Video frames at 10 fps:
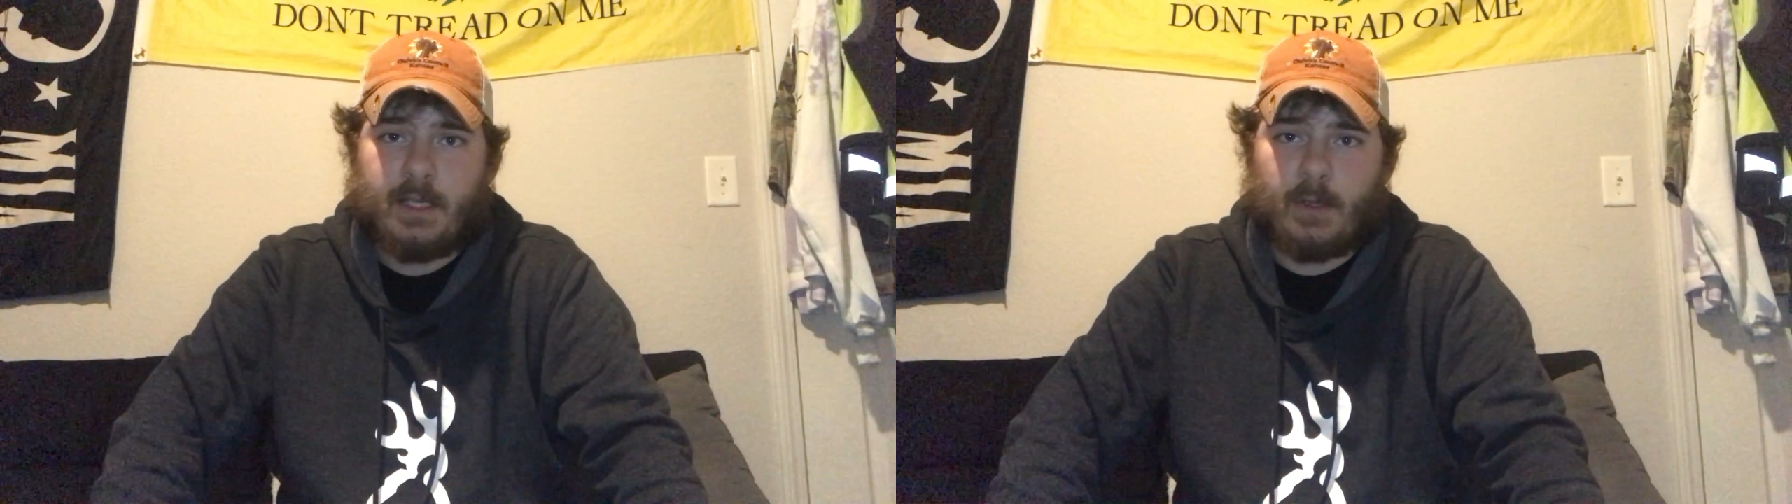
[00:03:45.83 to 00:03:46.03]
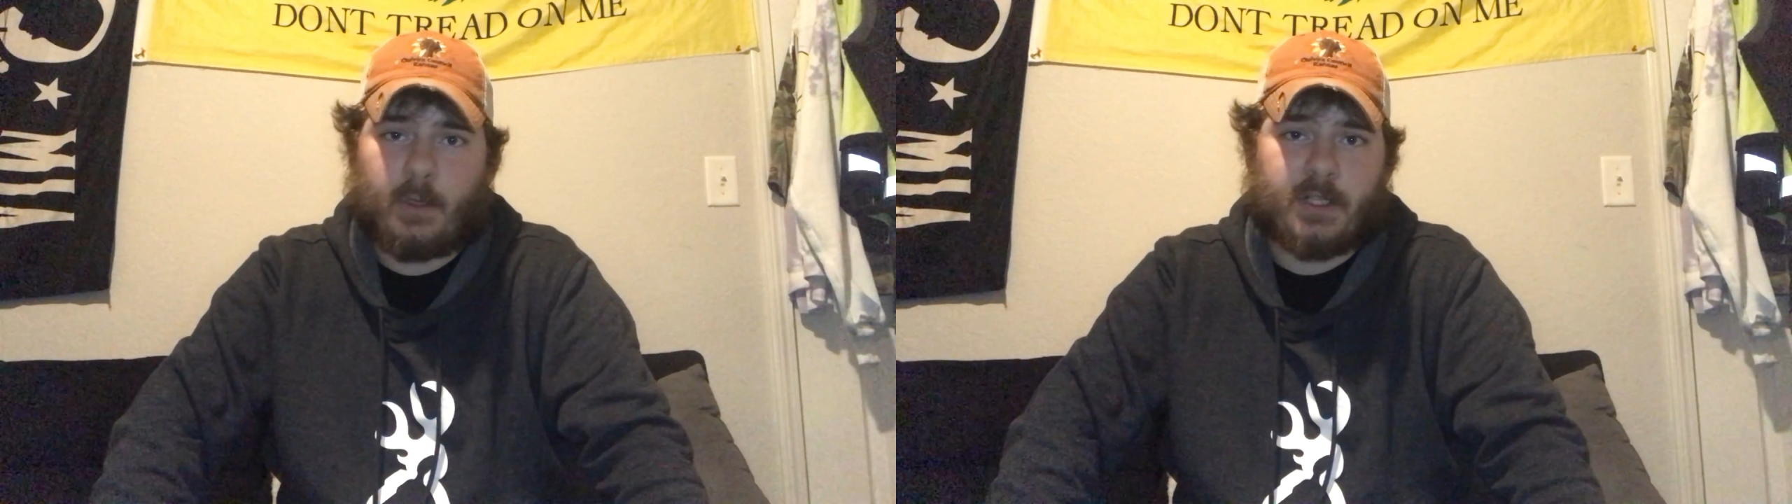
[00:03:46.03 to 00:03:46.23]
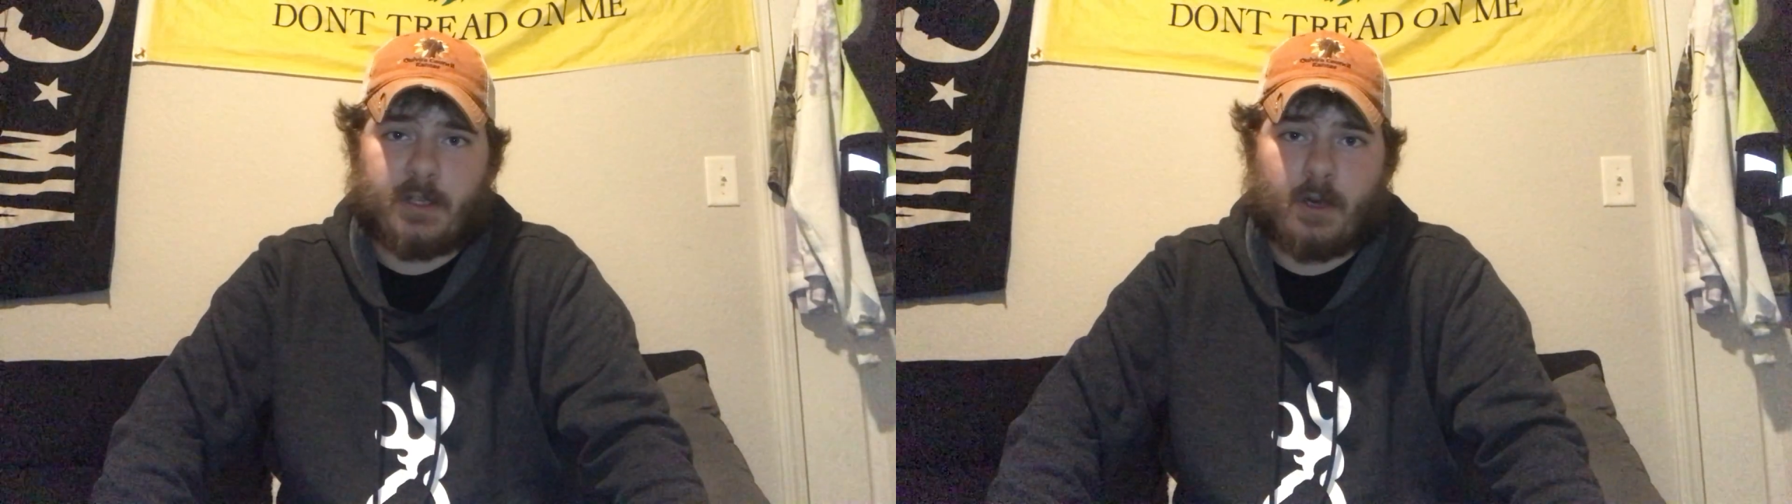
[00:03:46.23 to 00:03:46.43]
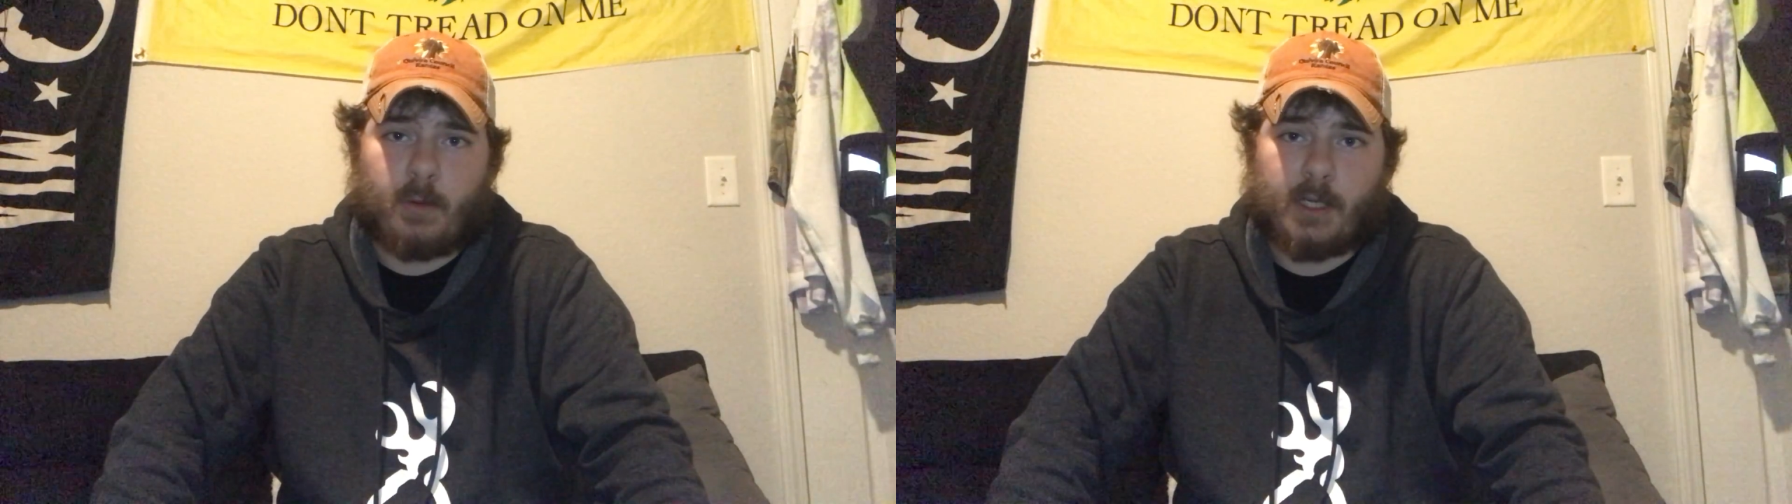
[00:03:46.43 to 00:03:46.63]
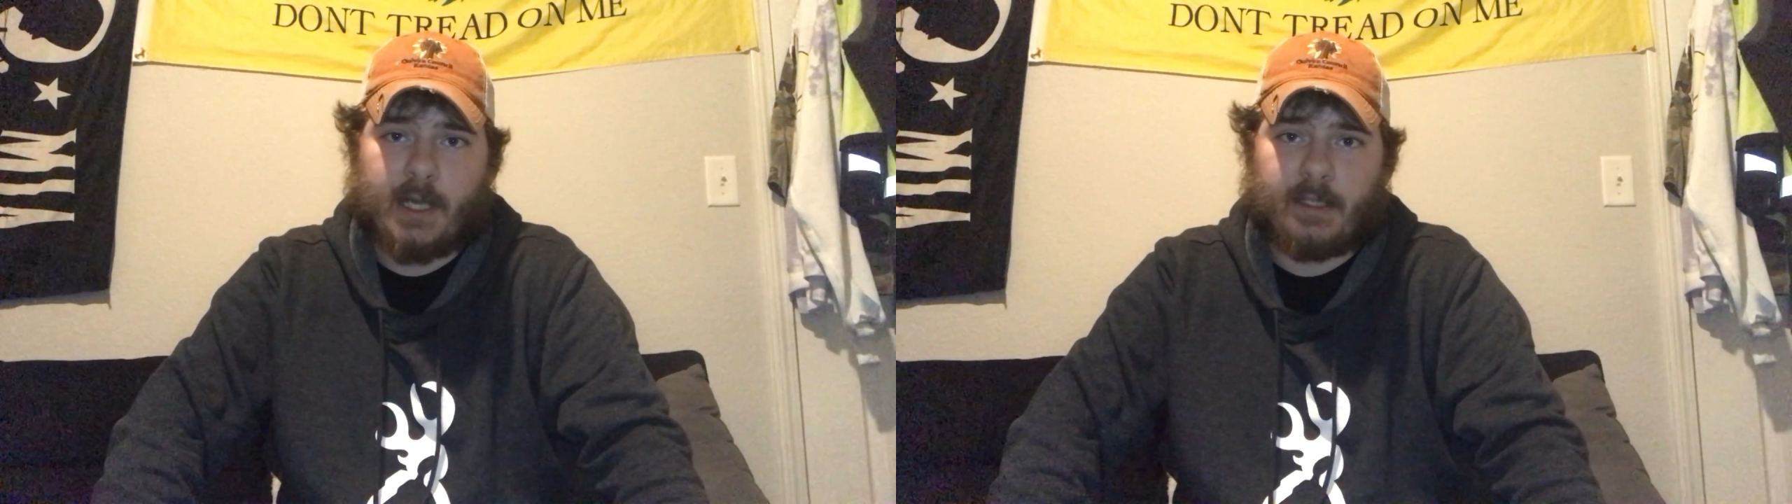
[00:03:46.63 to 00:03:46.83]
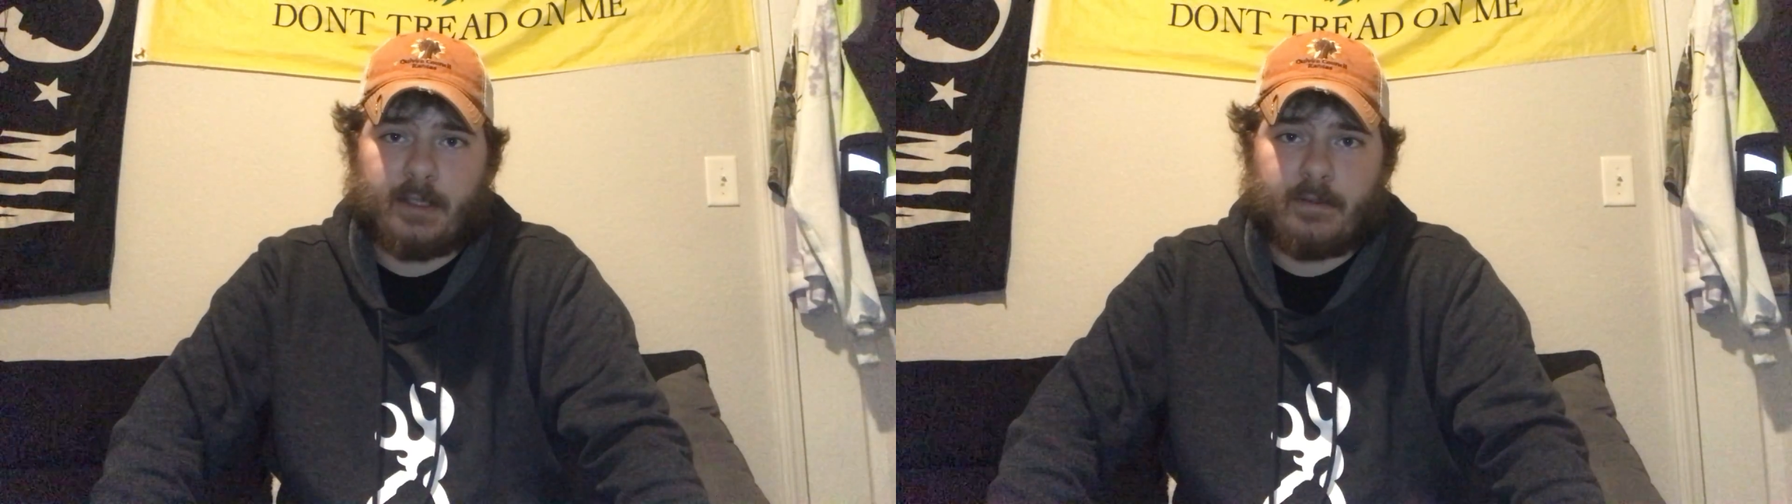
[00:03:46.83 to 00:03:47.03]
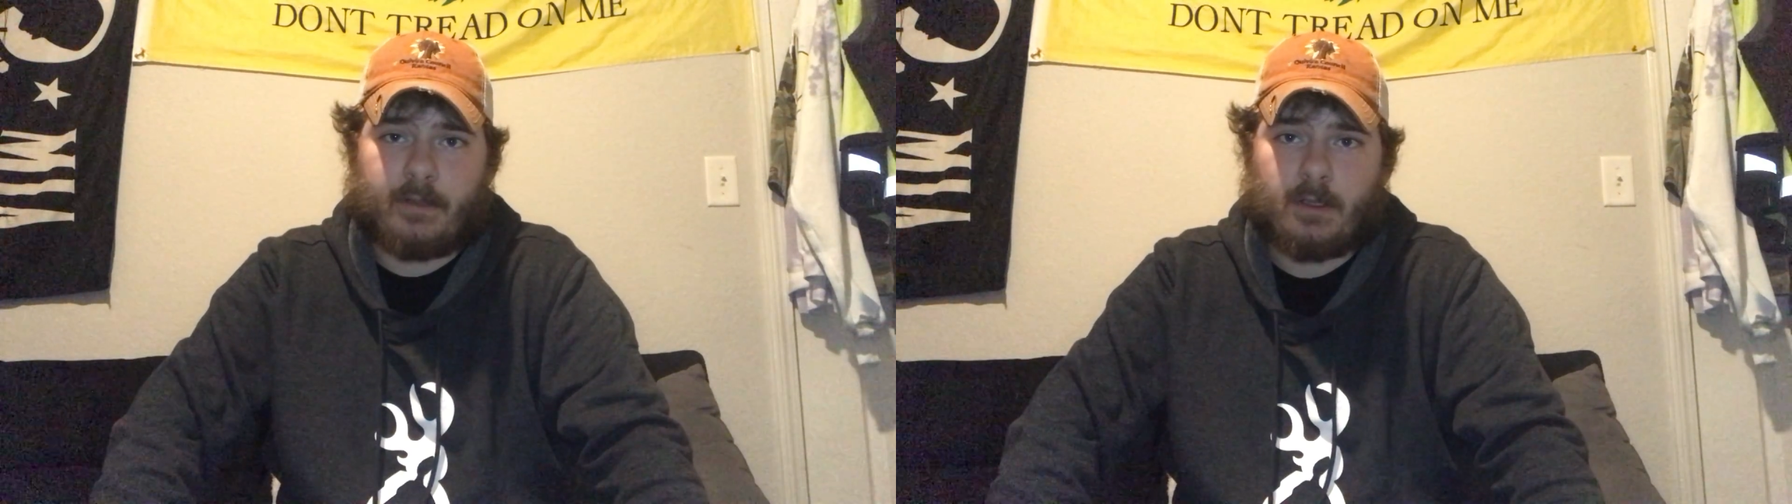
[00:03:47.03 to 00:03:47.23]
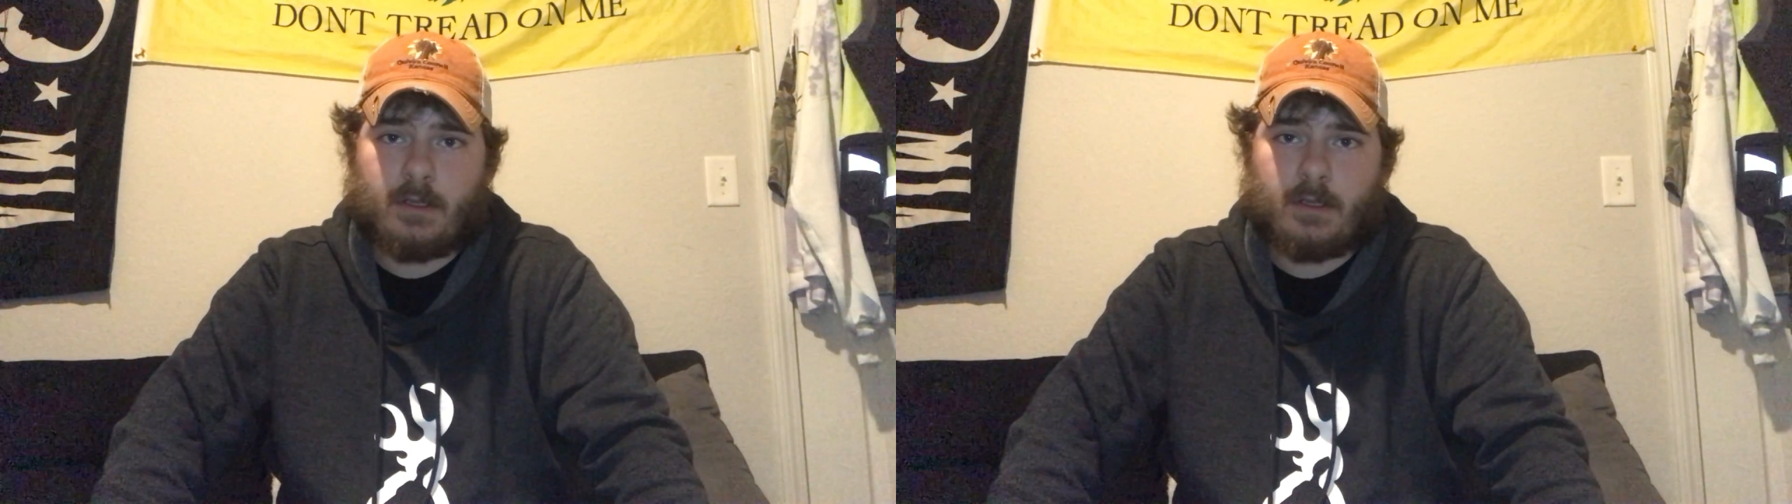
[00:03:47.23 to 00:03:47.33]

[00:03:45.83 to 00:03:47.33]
in Wichita, where I live.